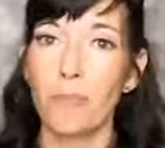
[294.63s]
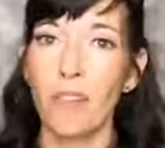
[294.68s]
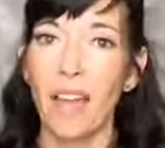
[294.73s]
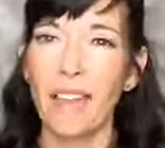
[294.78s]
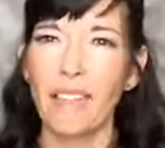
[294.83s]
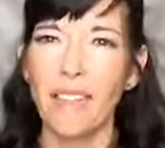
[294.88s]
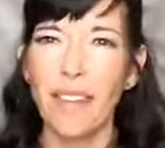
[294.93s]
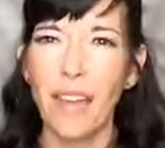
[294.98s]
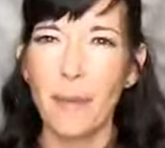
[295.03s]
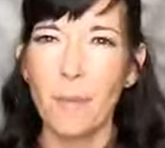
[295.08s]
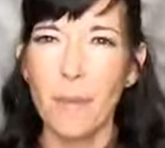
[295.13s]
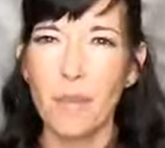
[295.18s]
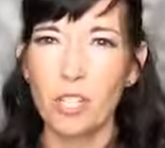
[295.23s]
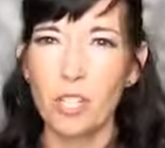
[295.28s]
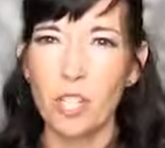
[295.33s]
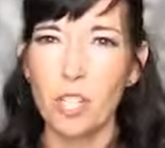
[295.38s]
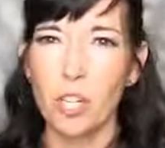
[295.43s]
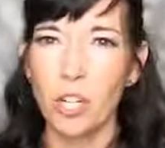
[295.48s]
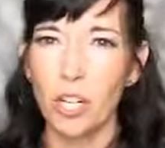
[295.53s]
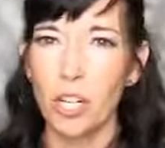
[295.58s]
I think I
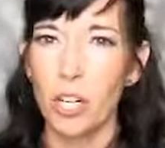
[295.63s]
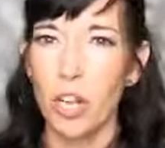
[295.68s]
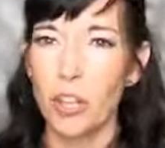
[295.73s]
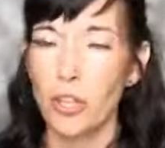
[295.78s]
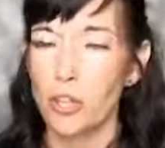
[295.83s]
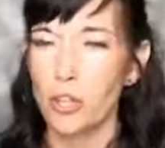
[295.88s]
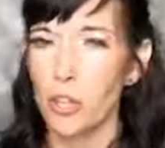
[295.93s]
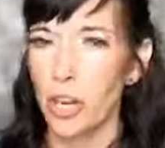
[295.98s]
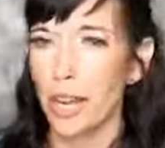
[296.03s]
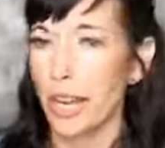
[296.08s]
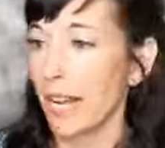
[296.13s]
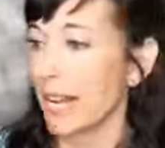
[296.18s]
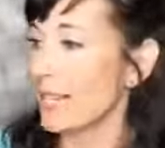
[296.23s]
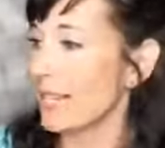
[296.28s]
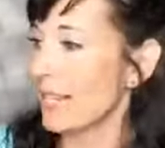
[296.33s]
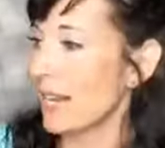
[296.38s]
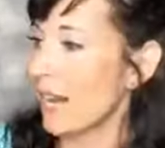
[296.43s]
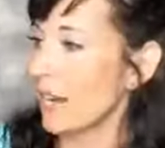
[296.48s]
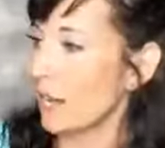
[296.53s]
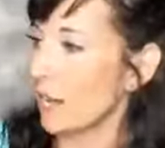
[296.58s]
mentioned her in another training I
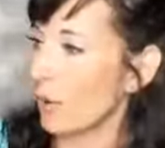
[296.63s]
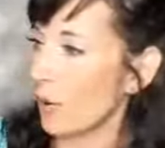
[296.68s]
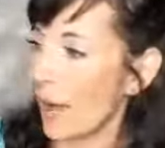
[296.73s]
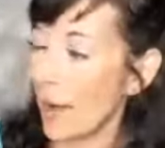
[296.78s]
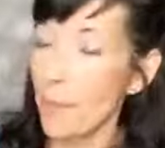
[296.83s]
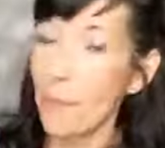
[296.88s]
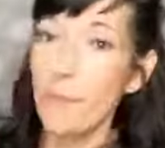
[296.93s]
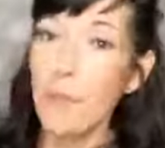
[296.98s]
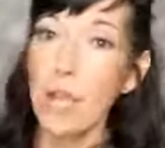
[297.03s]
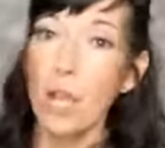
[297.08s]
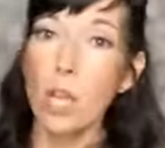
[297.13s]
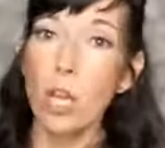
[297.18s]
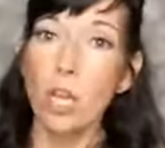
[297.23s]
did on it, okay?